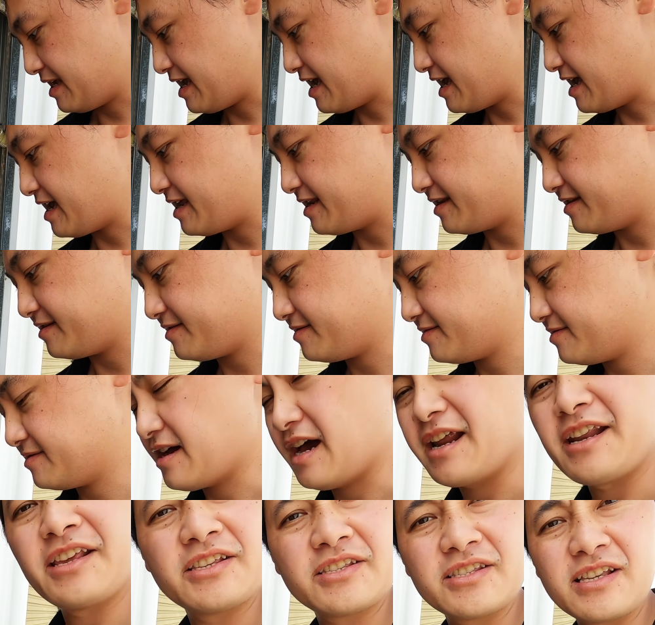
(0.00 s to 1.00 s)
And
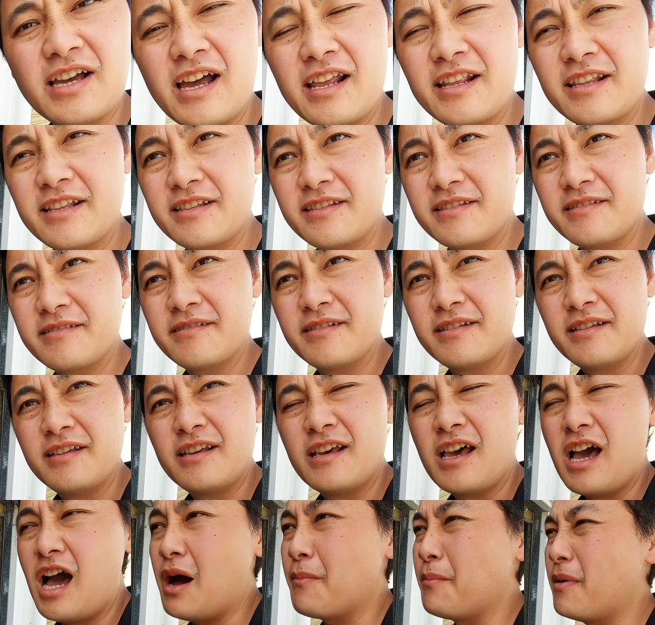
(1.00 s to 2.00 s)
I decided
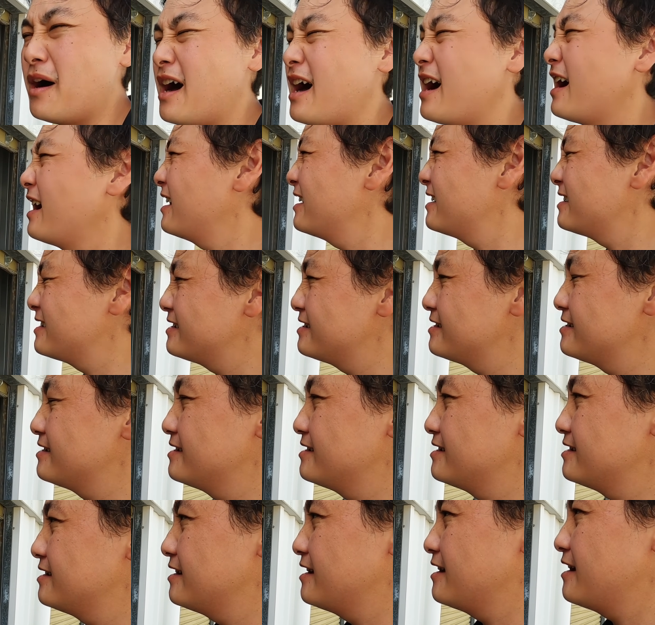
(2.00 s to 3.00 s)
I'm a
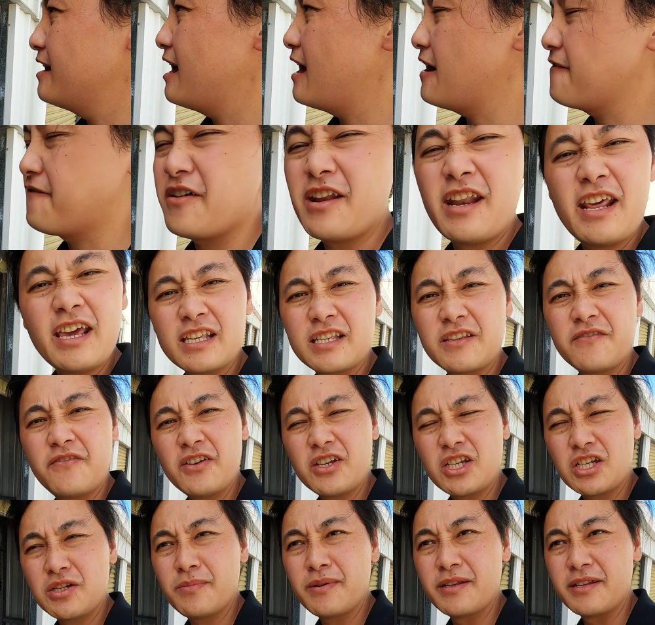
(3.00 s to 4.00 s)
finesse
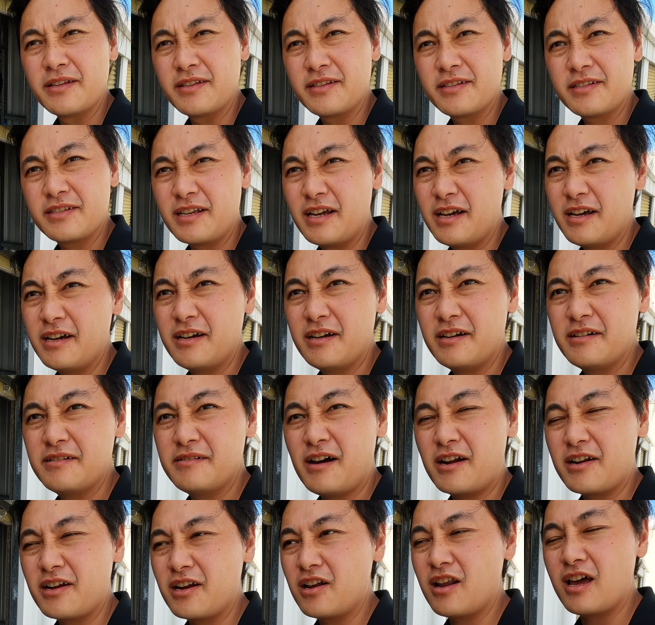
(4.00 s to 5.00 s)
fisherman, so
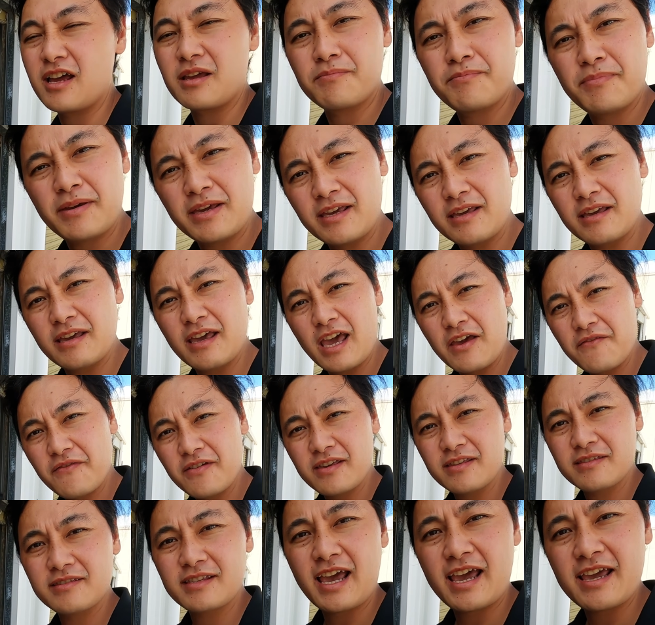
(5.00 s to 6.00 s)
I don't like big
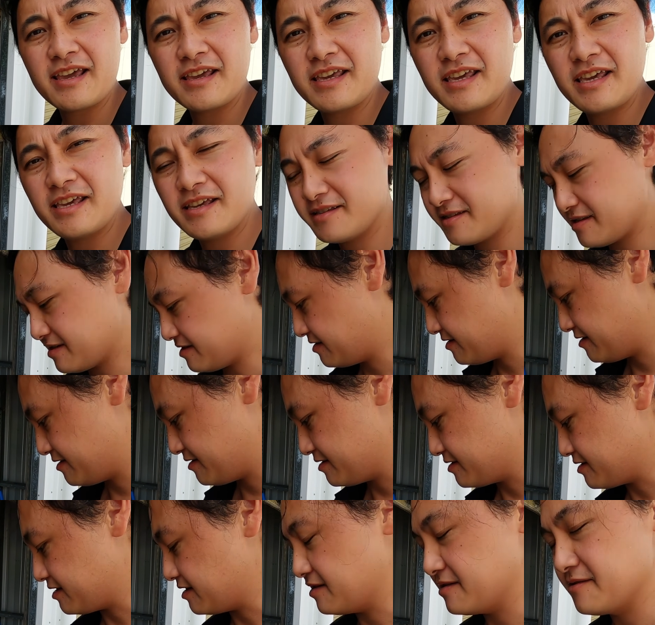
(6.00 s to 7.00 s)
heavy tank gears,
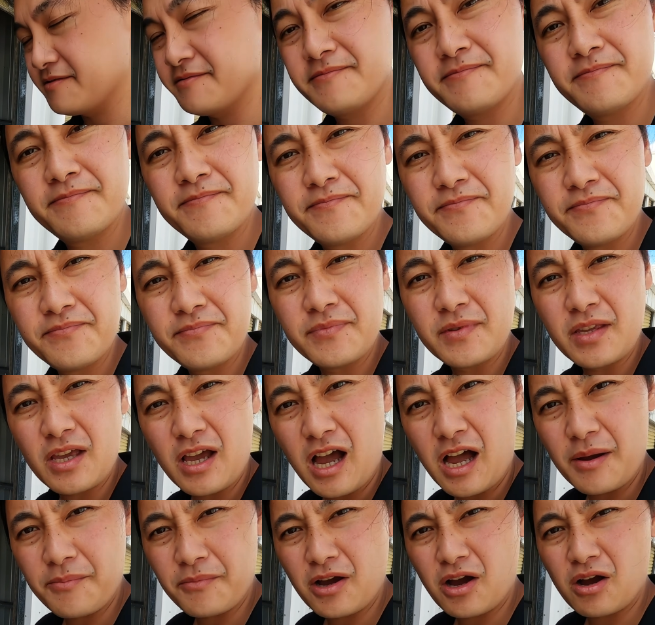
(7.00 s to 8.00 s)
so
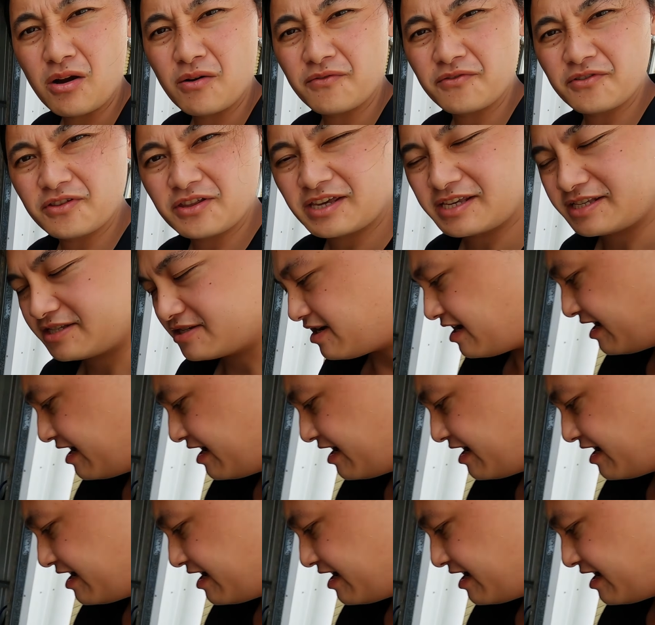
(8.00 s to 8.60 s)
I'm going for these